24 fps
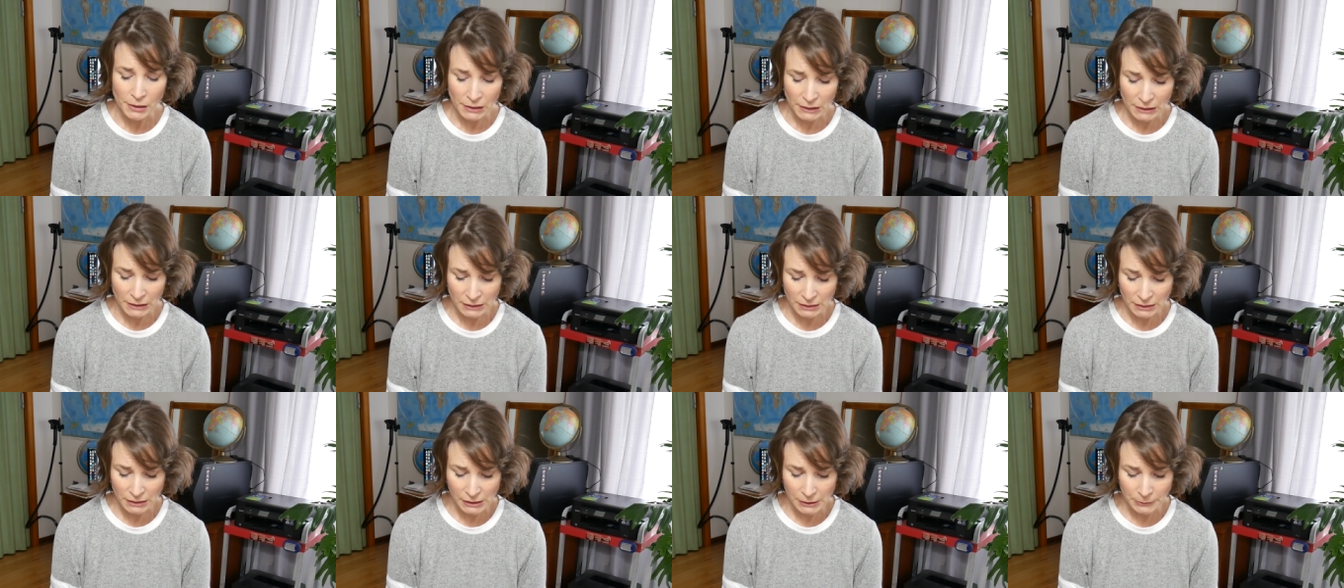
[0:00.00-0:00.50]

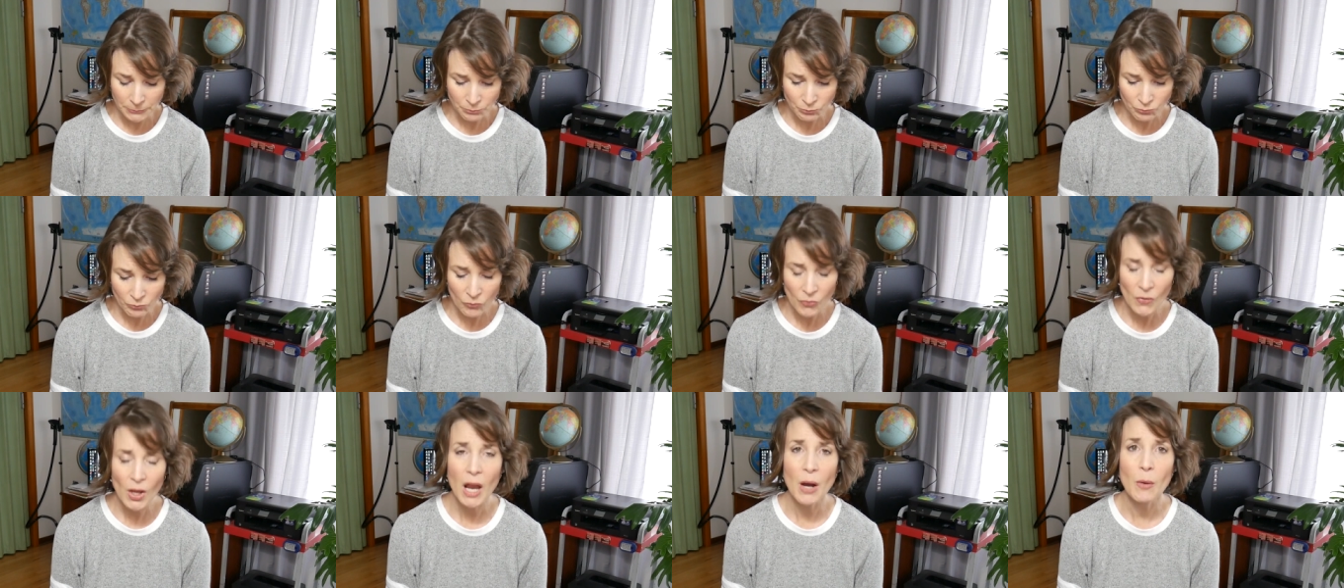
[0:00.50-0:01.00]
And
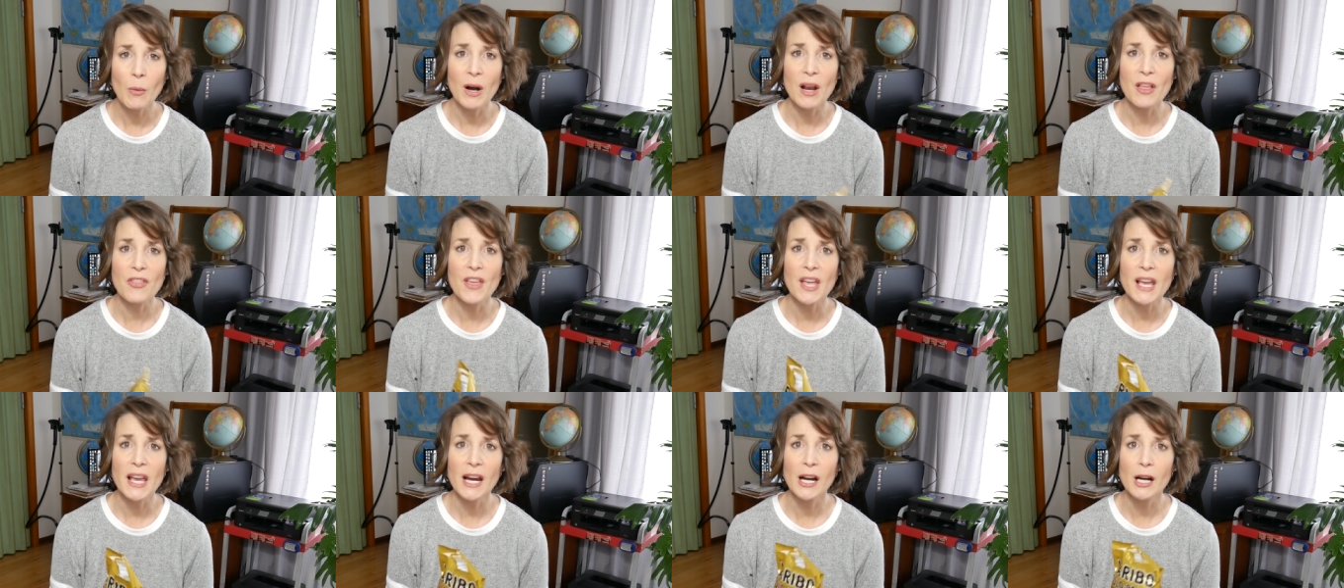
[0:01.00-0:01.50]
um, I want
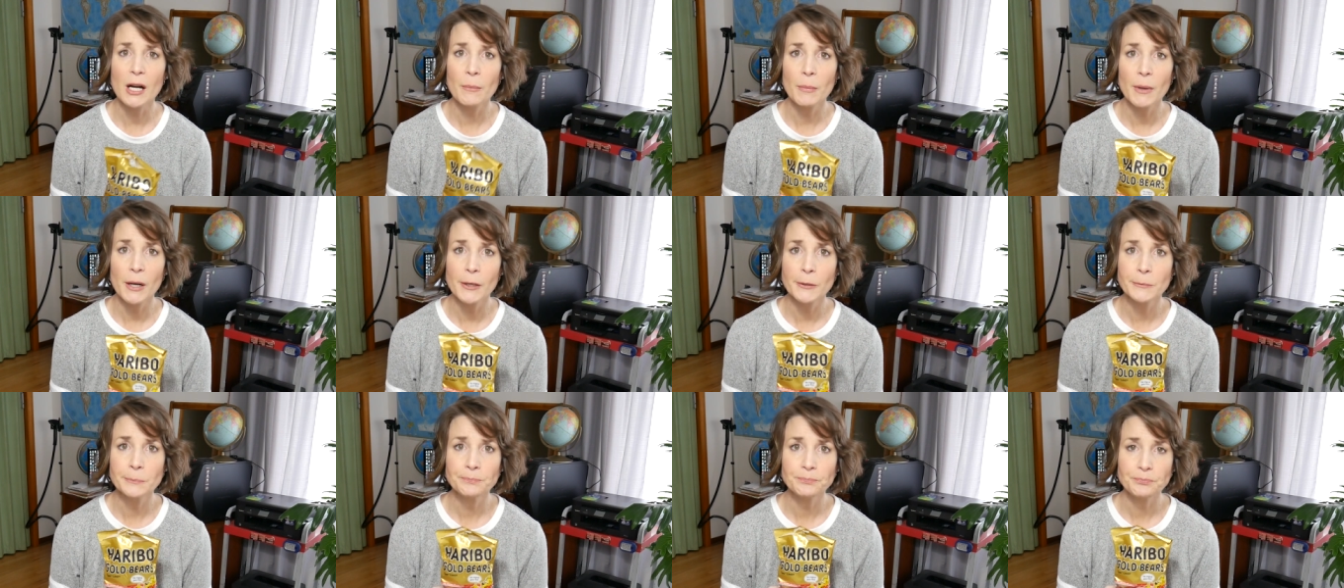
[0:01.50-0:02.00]
to thank
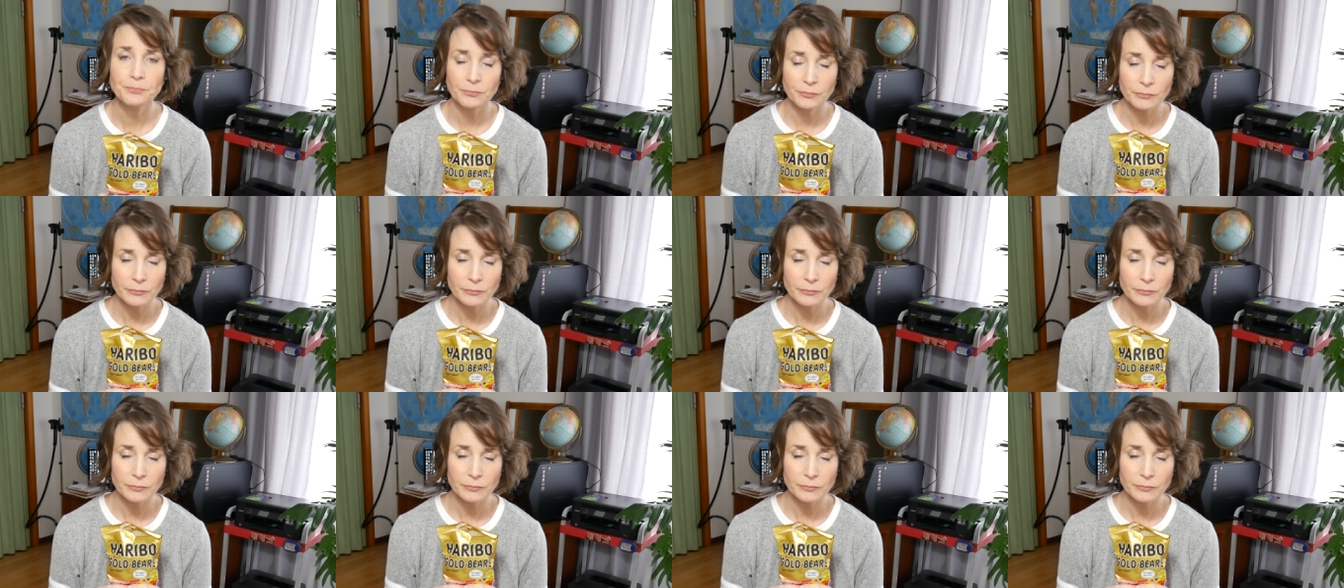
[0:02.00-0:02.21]
Haribo